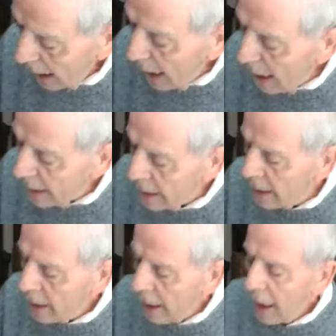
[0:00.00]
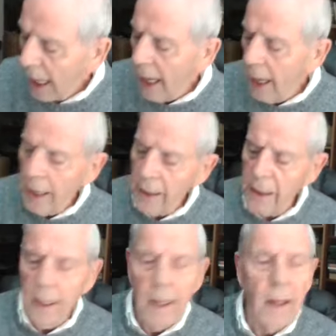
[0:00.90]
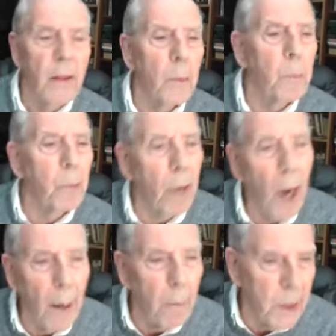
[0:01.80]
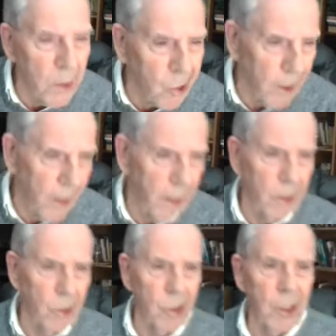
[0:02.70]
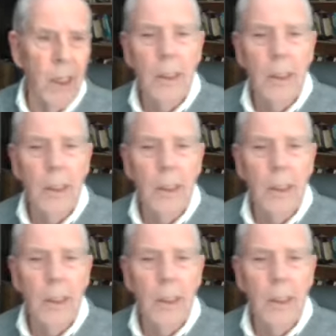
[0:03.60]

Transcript: And and the promises,